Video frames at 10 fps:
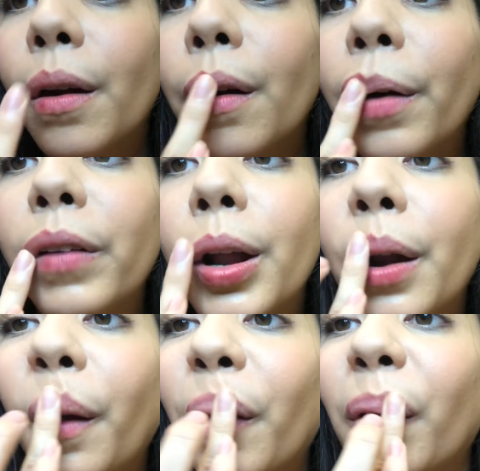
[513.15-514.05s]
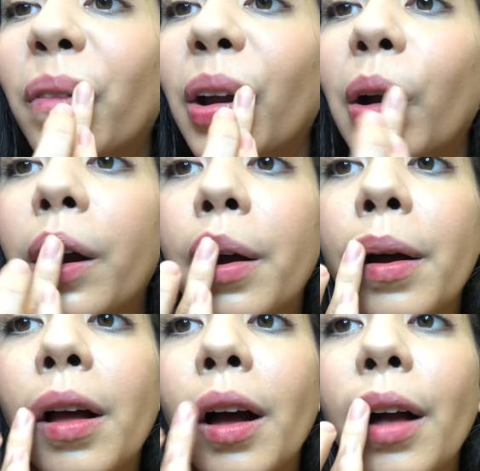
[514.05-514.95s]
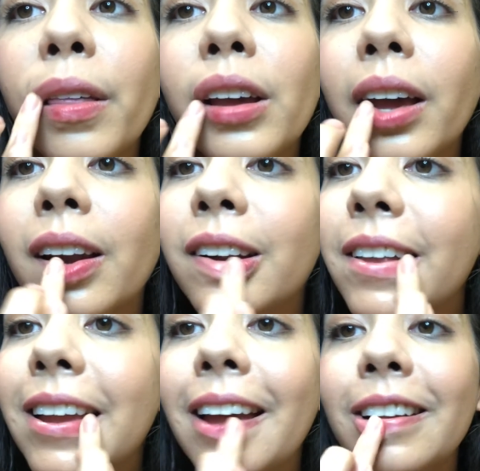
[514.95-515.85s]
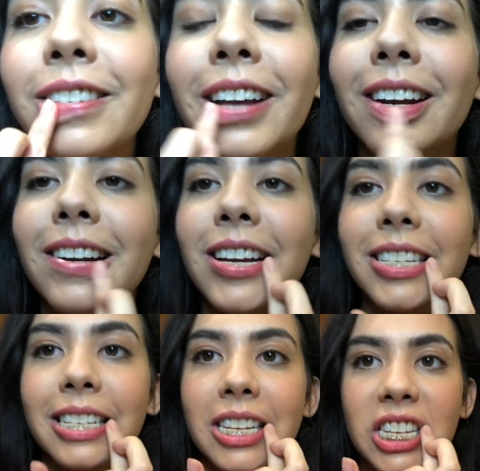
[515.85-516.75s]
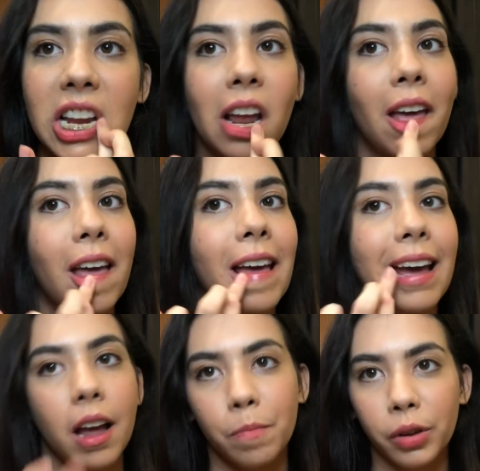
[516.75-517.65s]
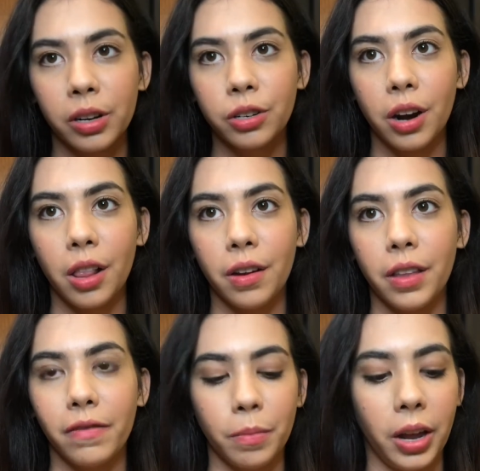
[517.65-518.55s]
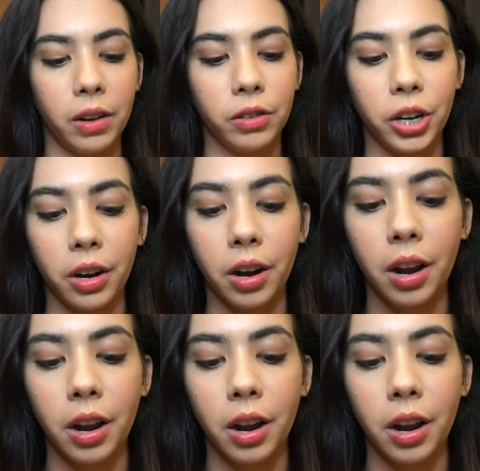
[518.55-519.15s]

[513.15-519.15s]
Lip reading: Rub it in with my finger. I think Kendall Jenner does this. I'm pretty sure I learned that from Kendall Jenner.